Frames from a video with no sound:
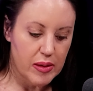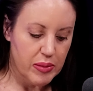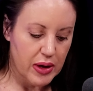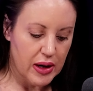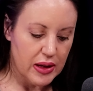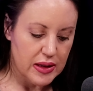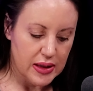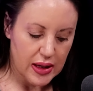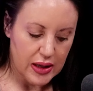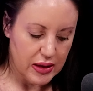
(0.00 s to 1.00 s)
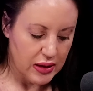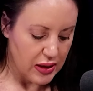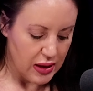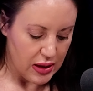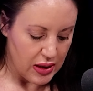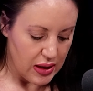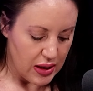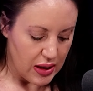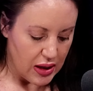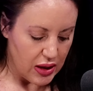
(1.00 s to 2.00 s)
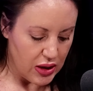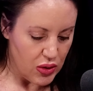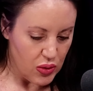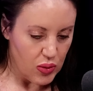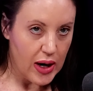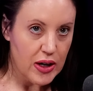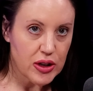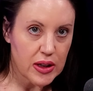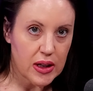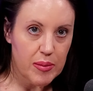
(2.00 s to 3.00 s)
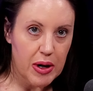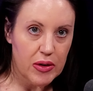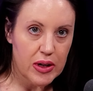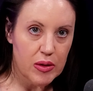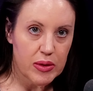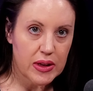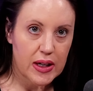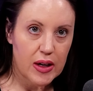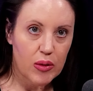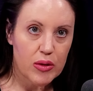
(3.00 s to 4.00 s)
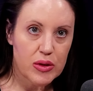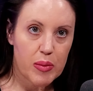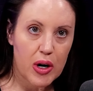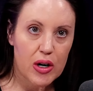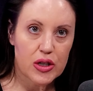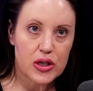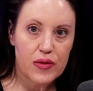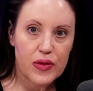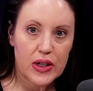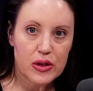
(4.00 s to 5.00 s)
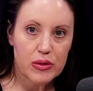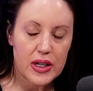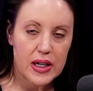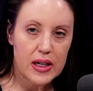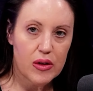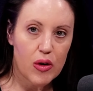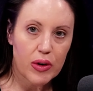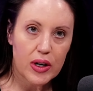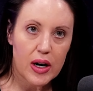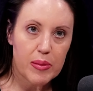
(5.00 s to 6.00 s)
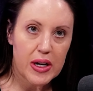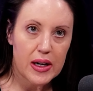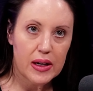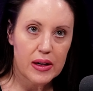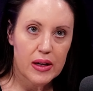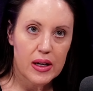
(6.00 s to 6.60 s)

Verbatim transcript: but it's like you actually come out here with the hero's march the victory overcoming